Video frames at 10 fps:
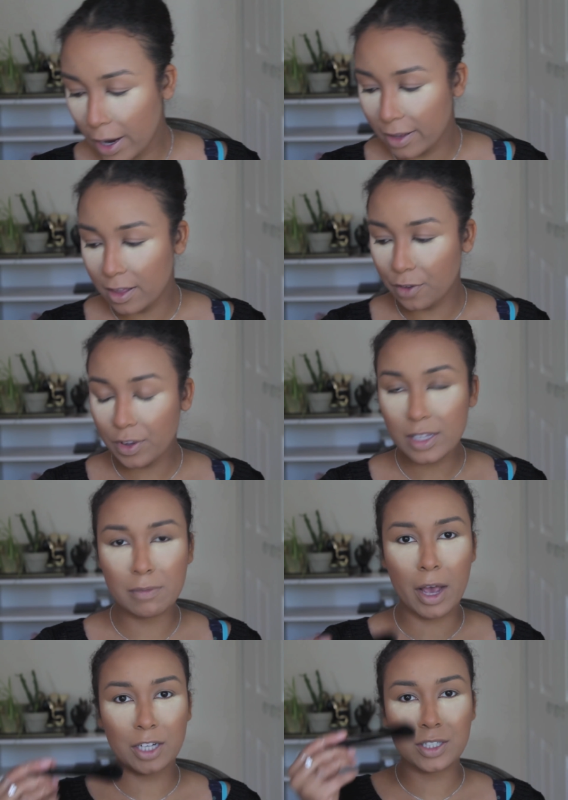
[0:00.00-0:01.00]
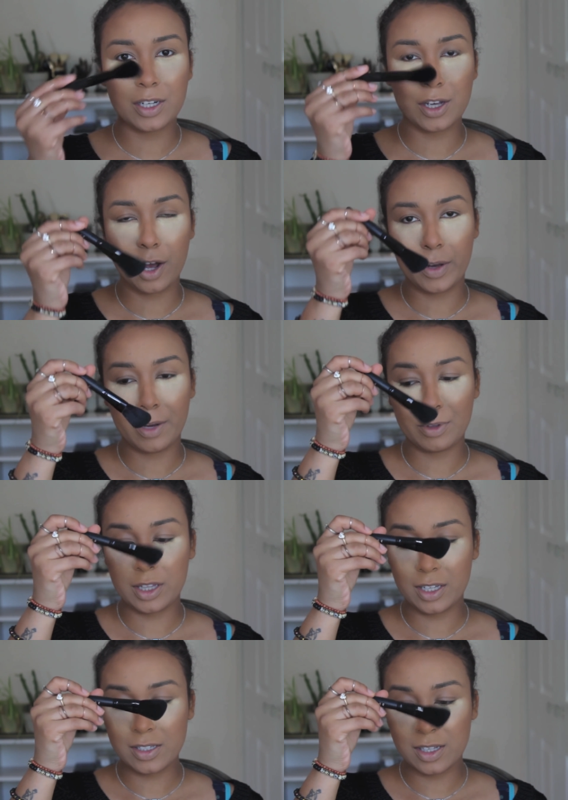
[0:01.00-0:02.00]
I think for this, I'm actually gonna go in with
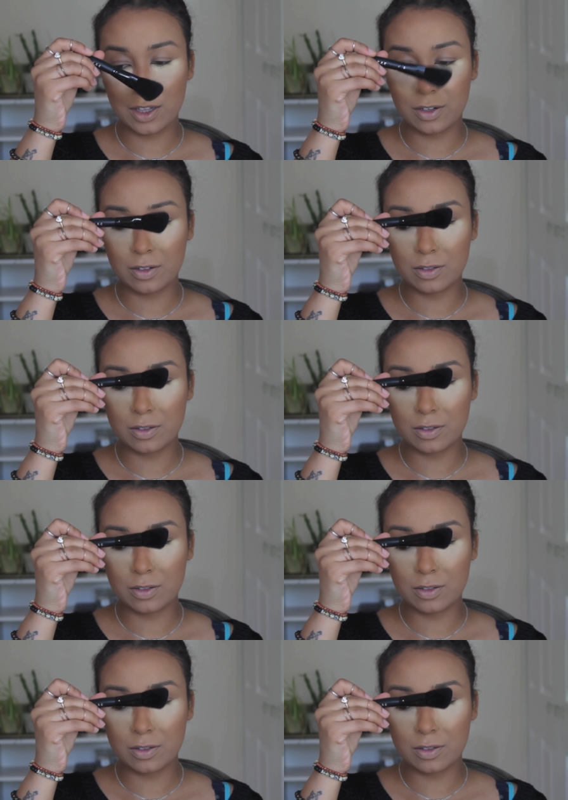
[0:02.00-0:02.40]
this little